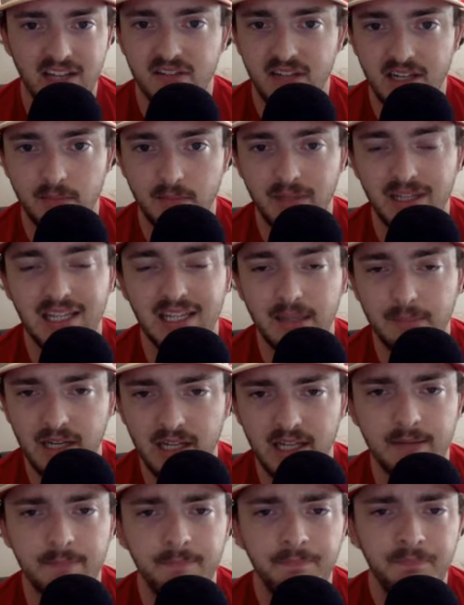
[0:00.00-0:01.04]
said to be
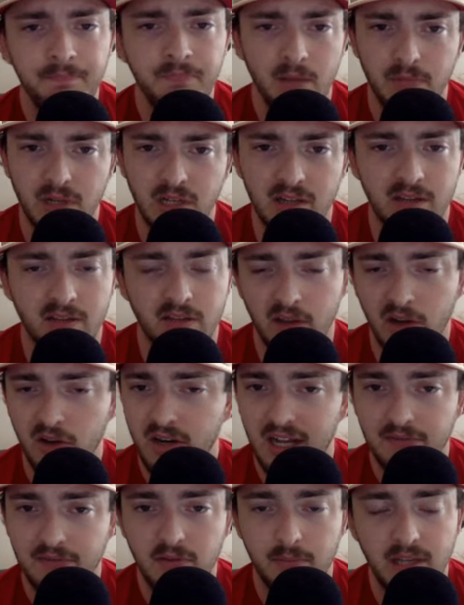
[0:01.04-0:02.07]
limited, but they're going
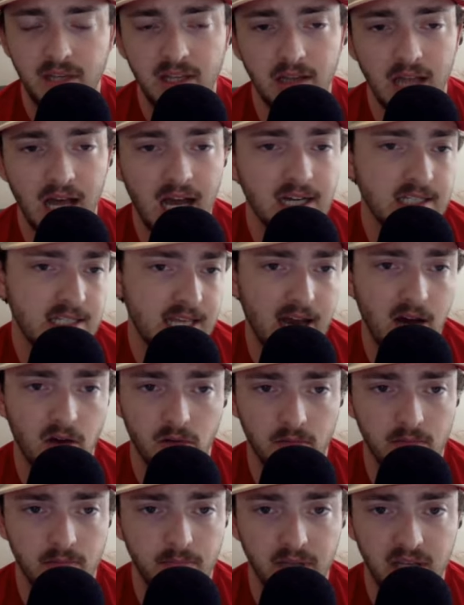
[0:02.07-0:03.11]
to have to be locked
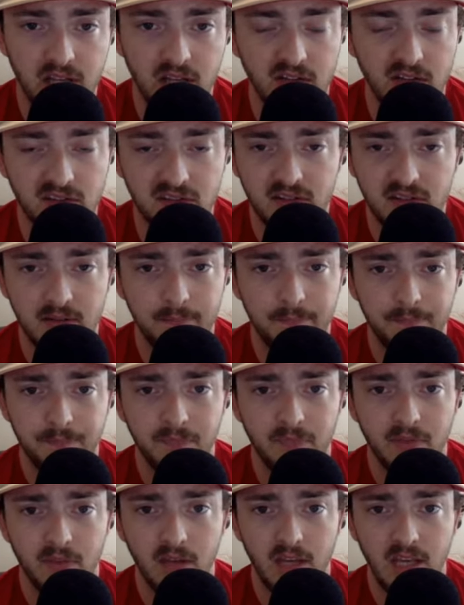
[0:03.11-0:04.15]
down because
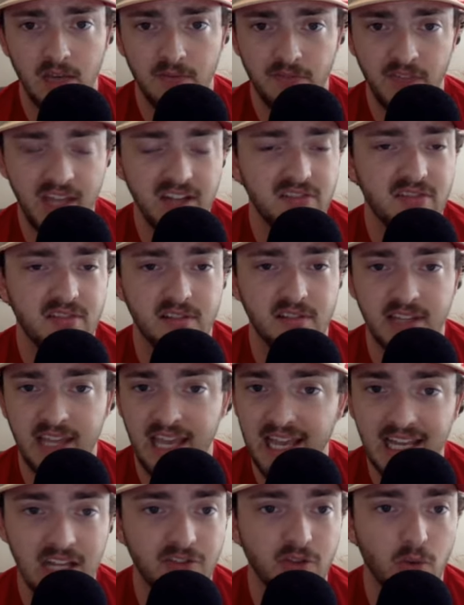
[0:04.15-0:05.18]
if they
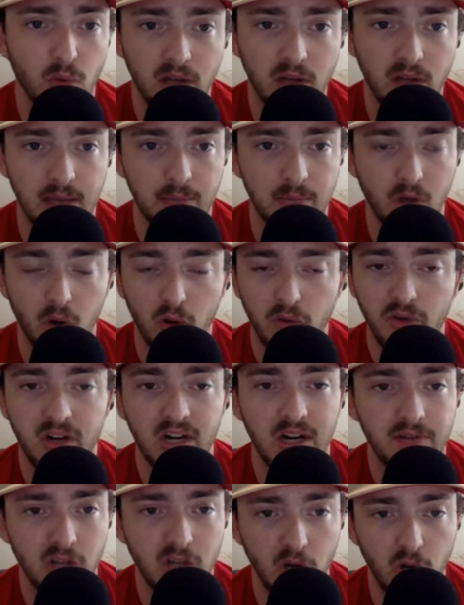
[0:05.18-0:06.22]
can't get the run game going, they're going
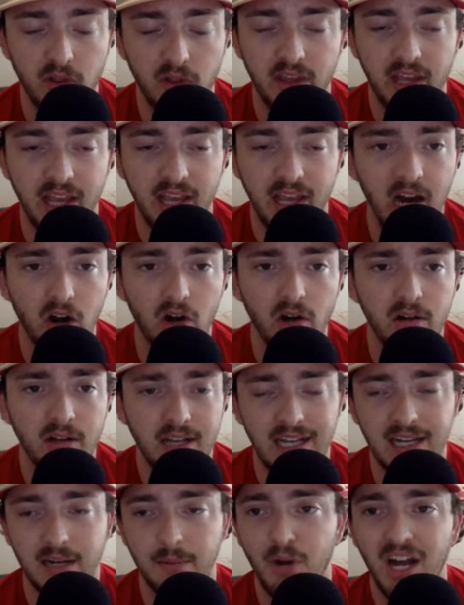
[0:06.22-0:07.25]
to have to go to the air.
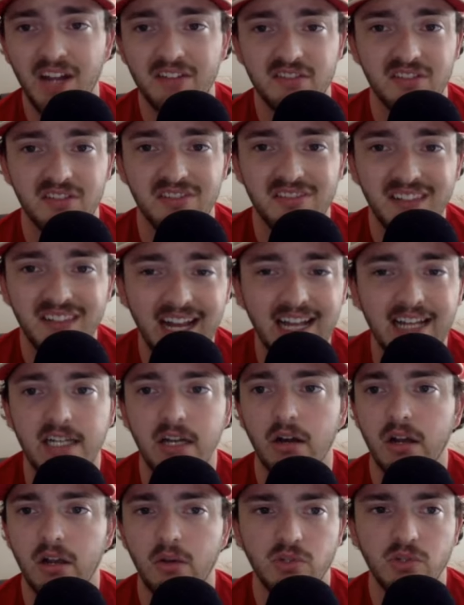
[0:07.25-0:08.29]
And Nebraska's
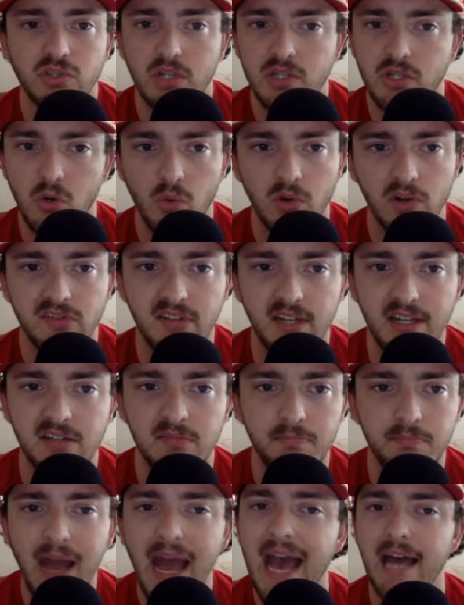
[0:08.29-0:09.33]
secondary, which I don't want to say is
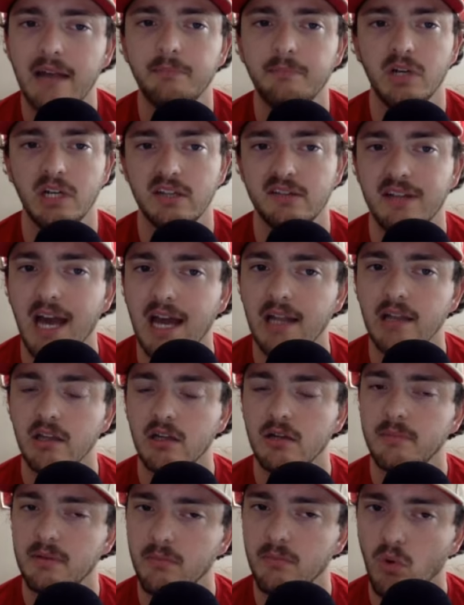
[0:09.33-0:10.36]
bad, but it's got a
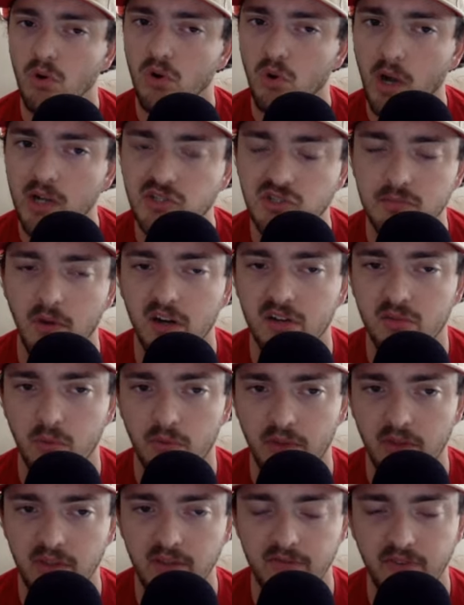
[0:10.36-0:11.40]
little bit more question marks
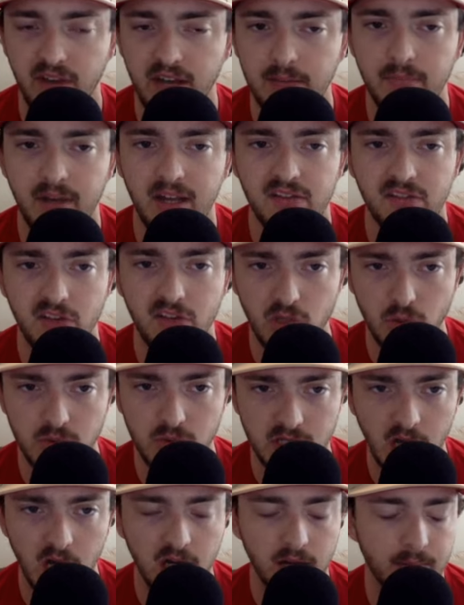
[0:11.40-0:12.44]
within the fan base than you would
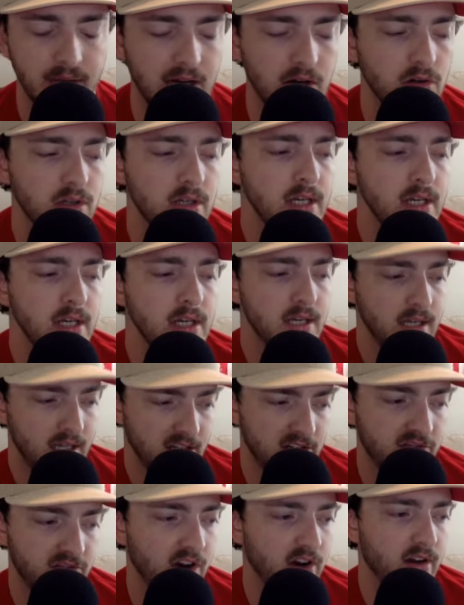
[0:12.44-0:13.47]
talk about,
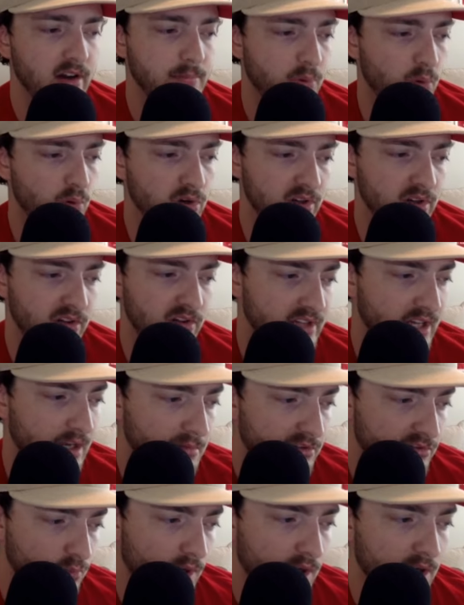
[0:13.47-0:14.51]
is very important in this game
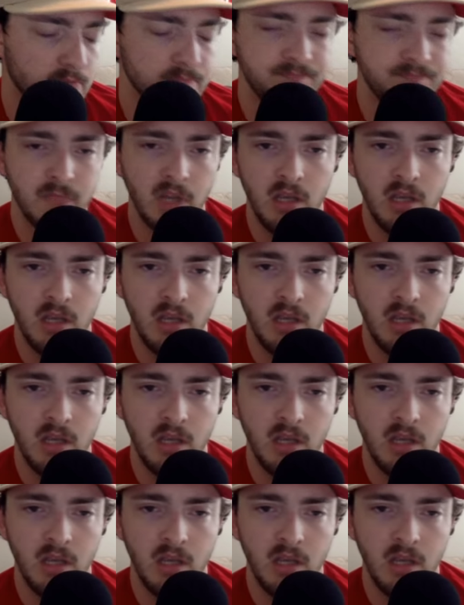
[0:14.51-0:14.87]
as well.